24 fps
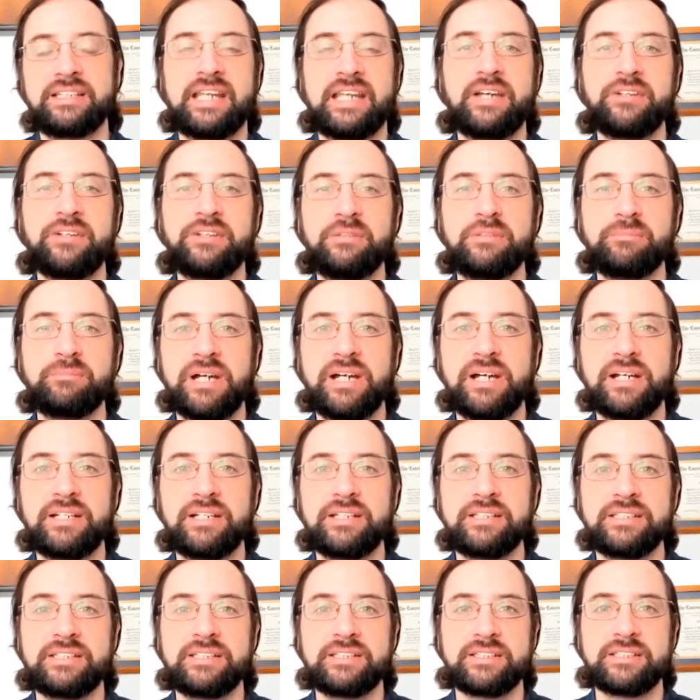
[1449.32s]
Italian
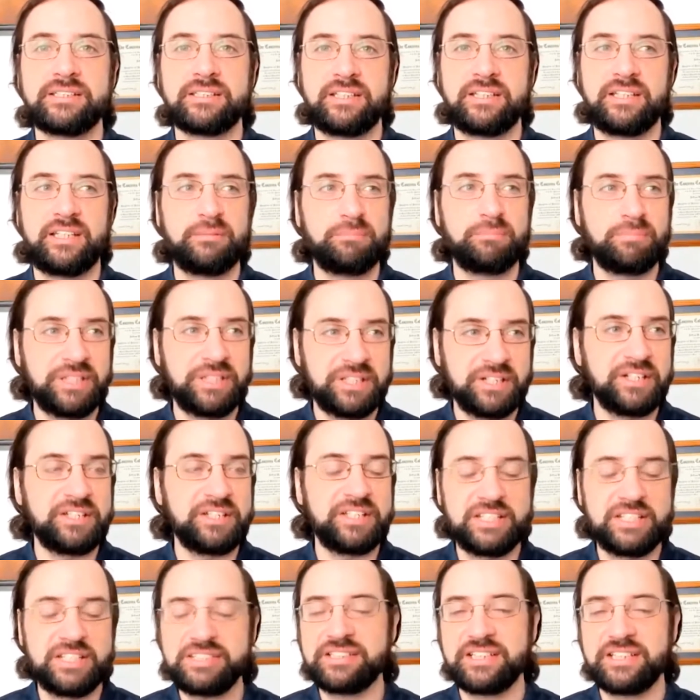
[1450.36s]
bonds, and because
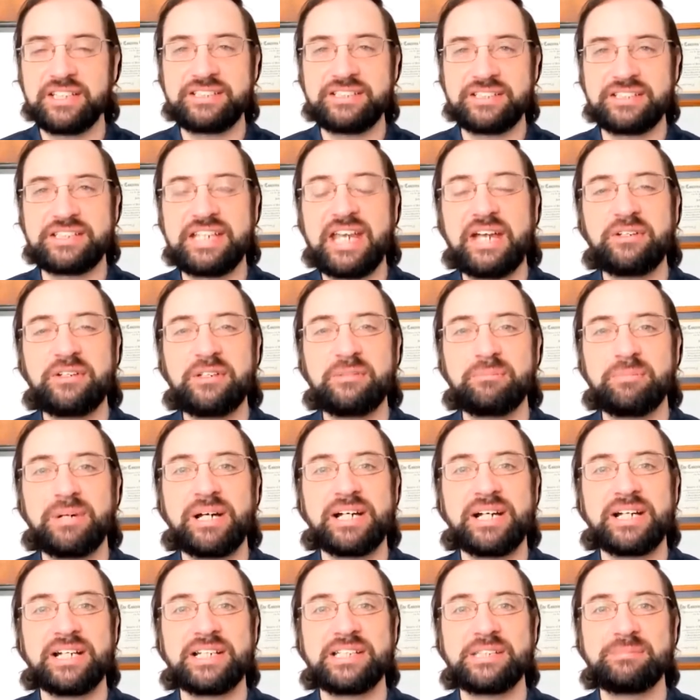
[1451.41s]
it's Italian
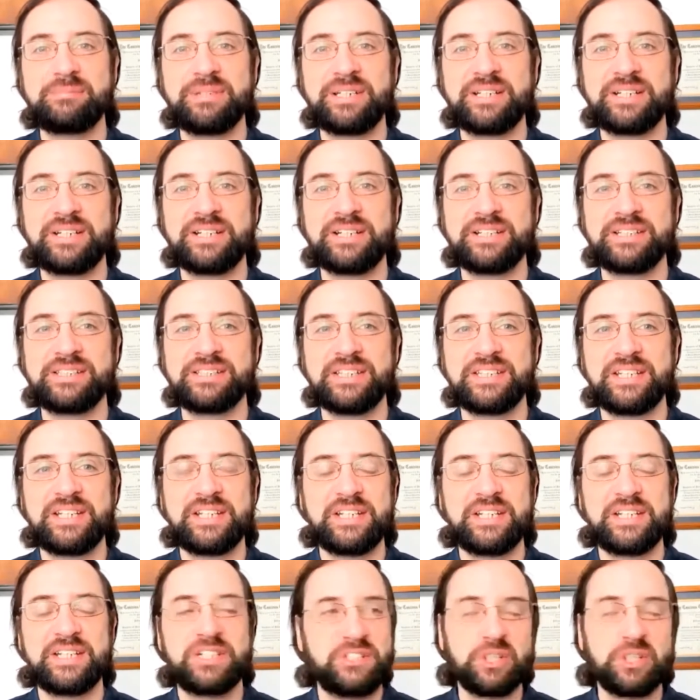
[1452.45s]
bonds because
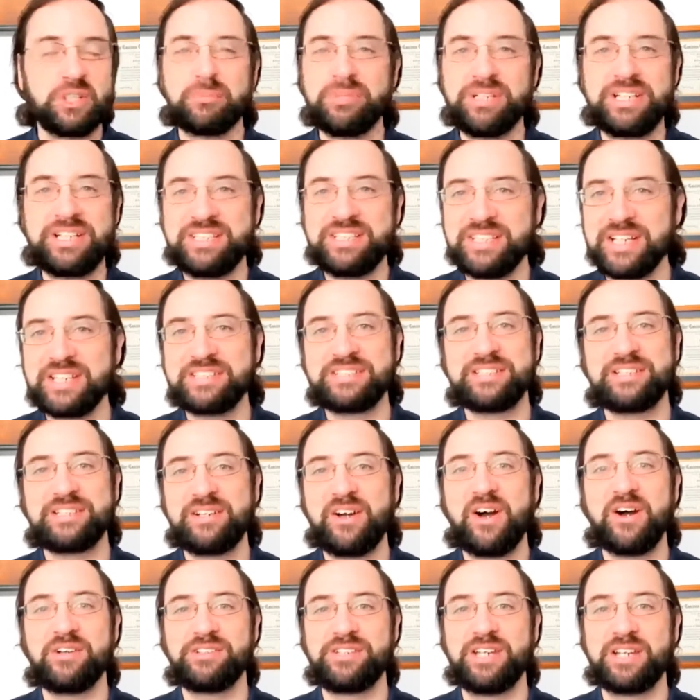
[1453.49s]
Germany doesn't
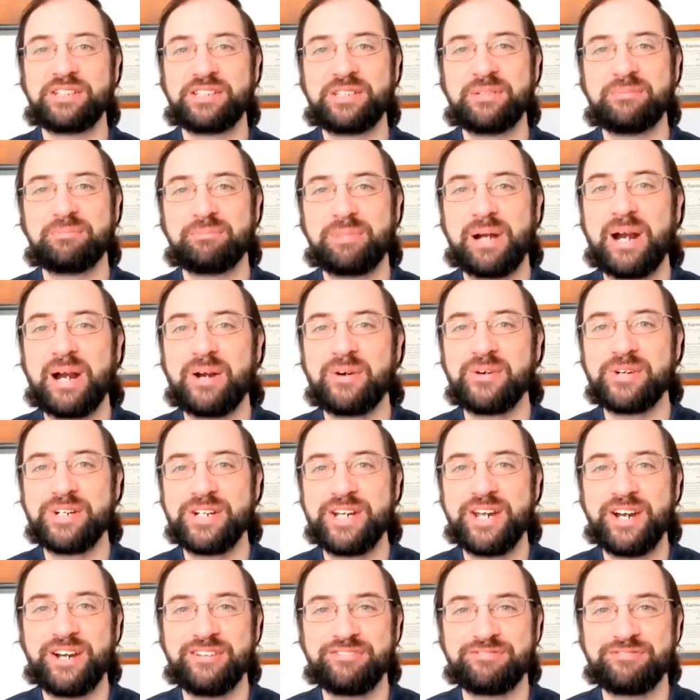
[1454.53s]
borrow
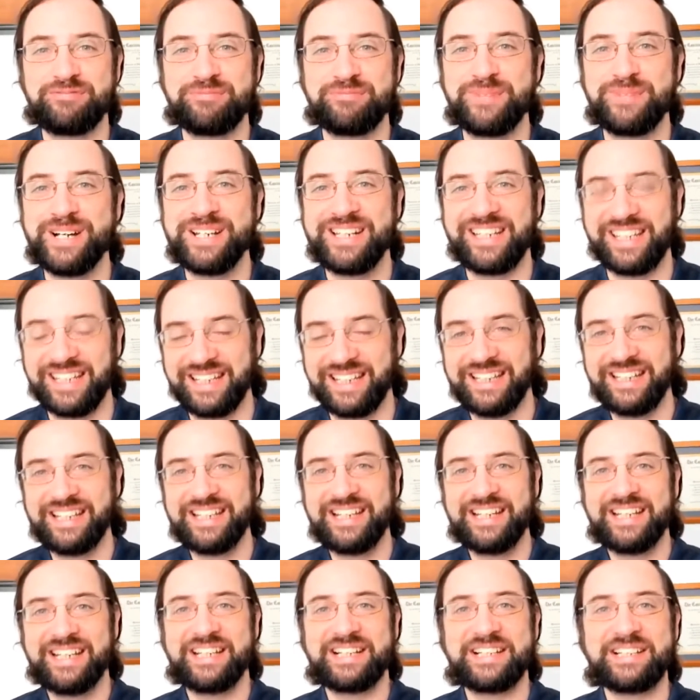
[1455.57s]
enough money.
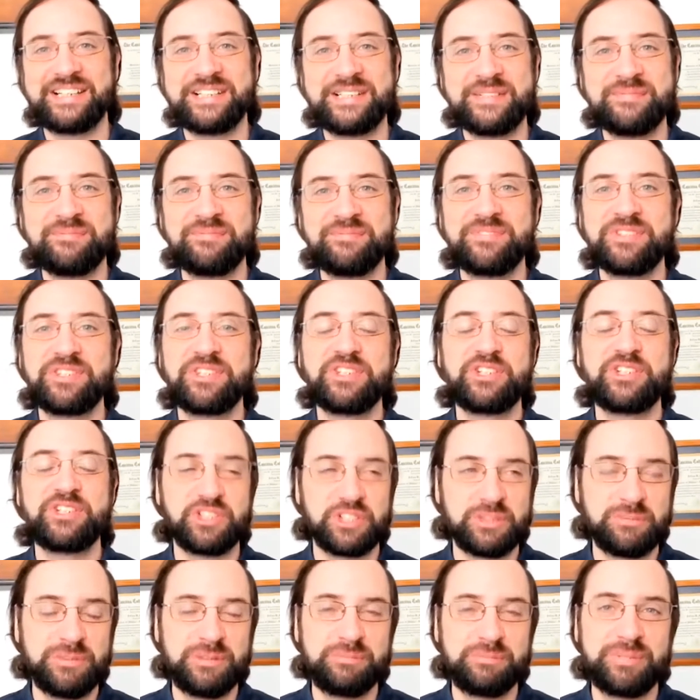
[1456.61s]
The
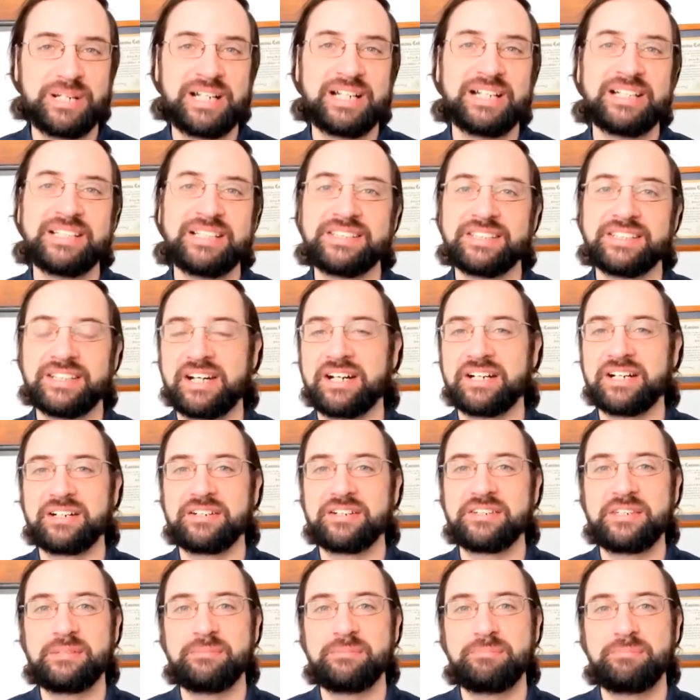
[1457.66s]
German bonds are
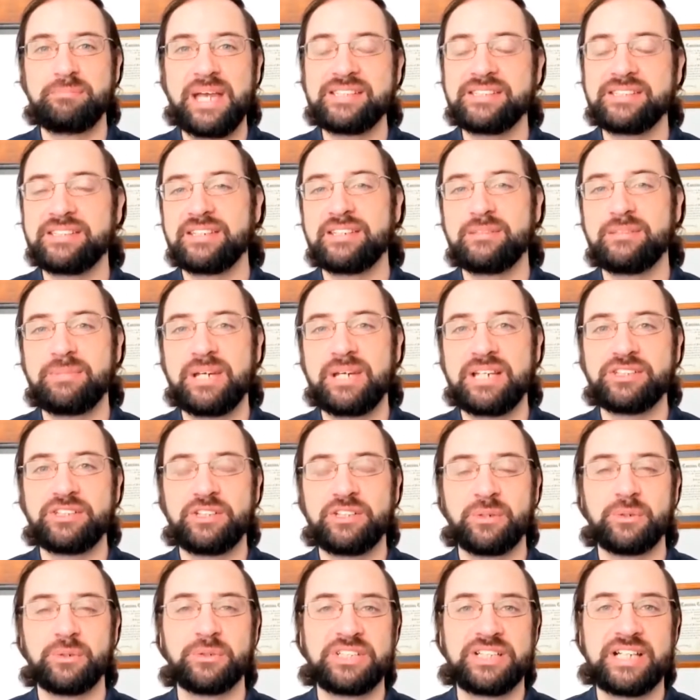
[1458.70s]
the best of the best
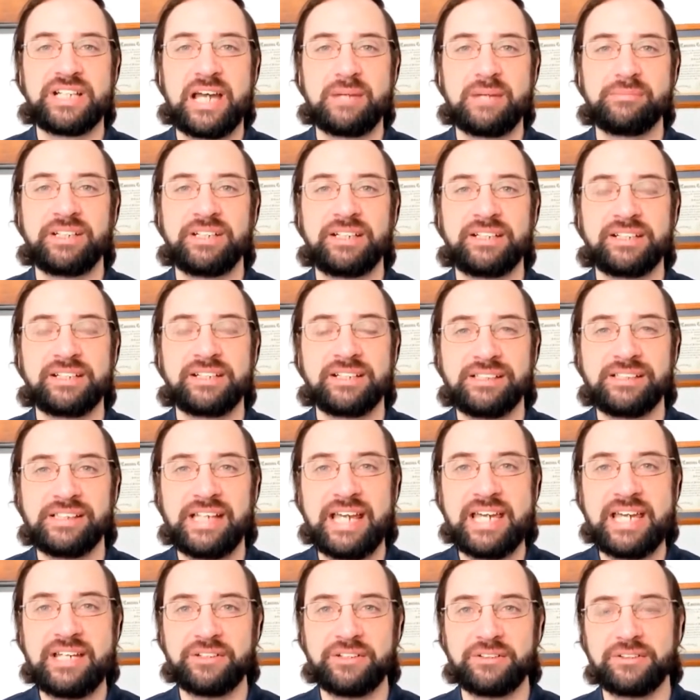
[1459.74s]
euro-denominated
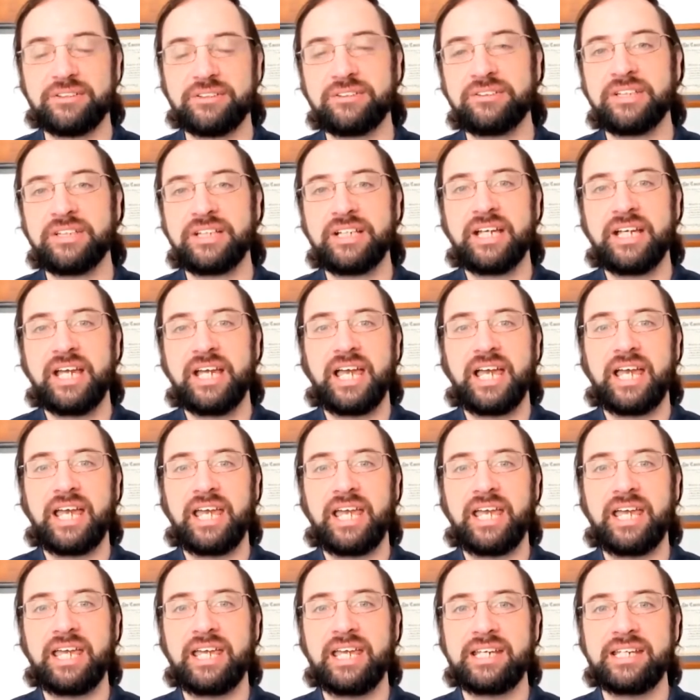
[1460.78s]
collateral,
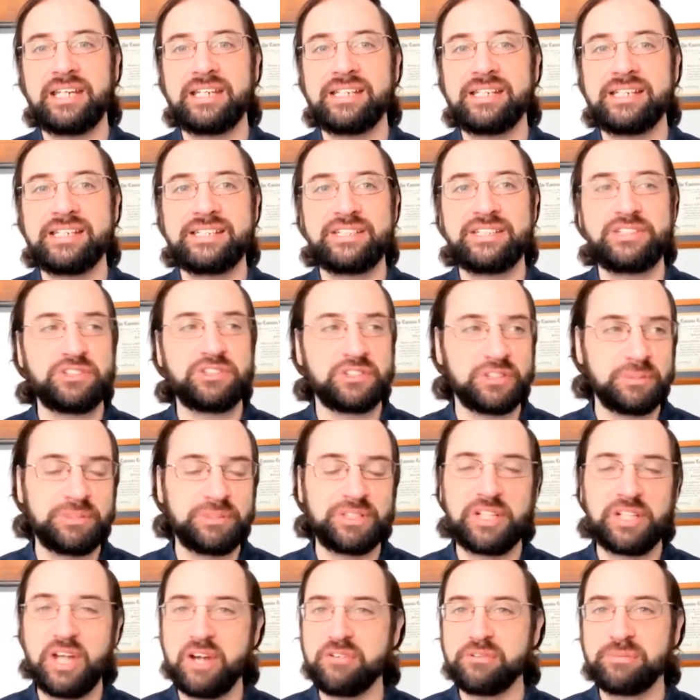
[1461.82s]
and the German
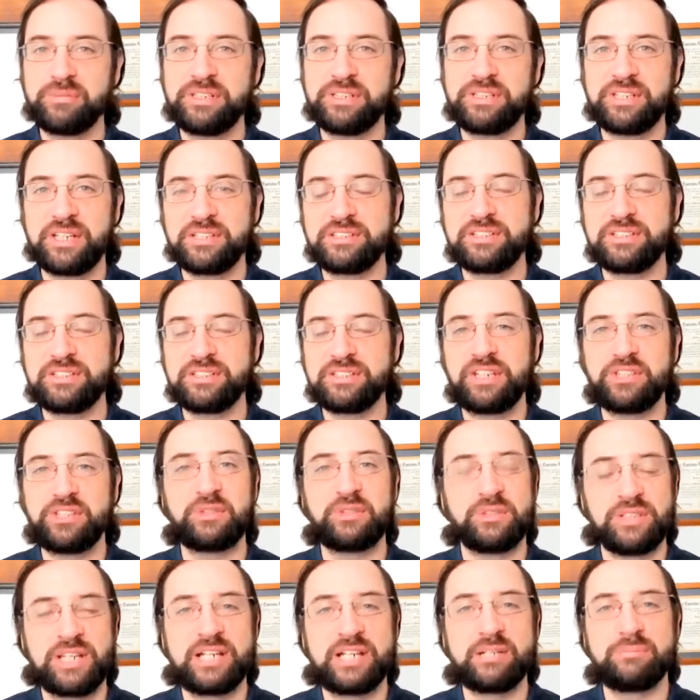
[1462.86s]
government doesn't issue a
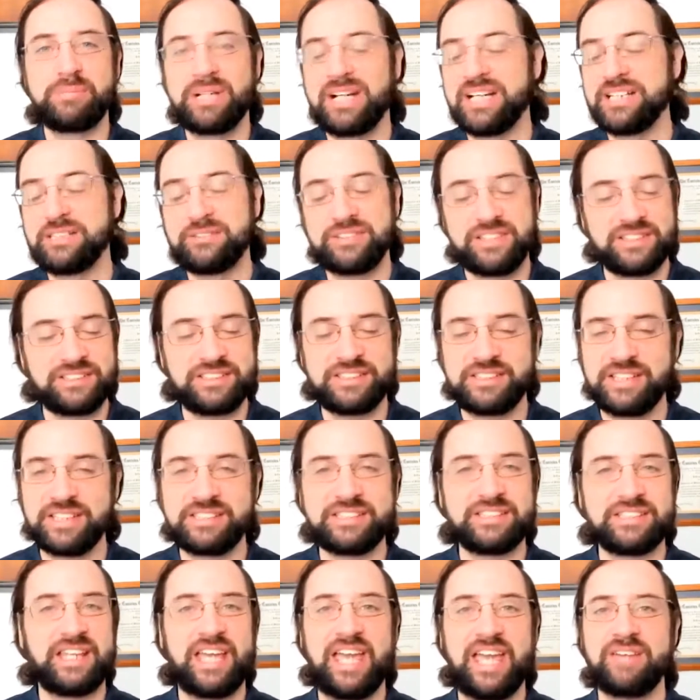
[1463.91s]
lot of bonds because it
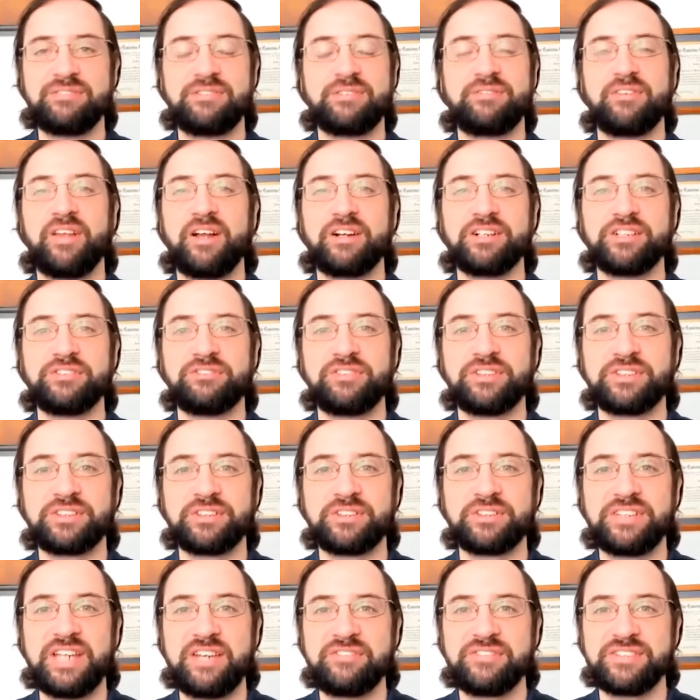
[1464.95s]
doesn't have a large fiscal
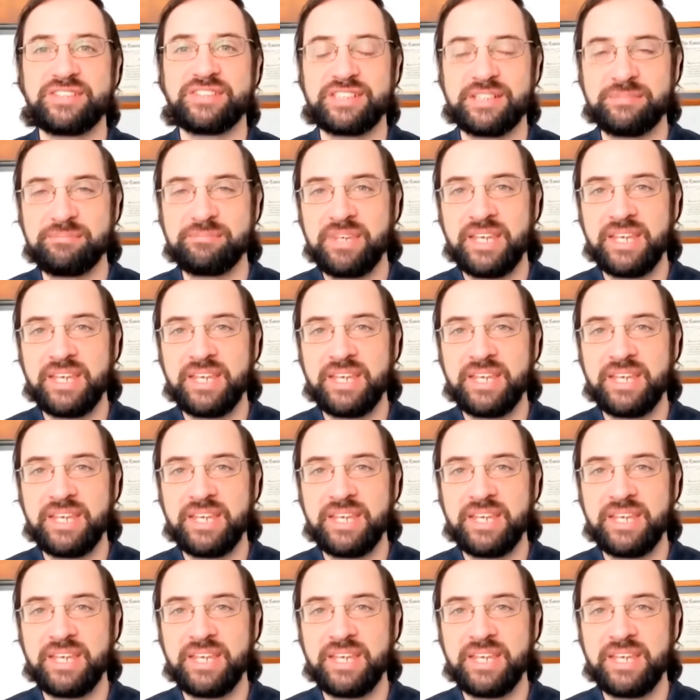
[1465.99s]
deficit.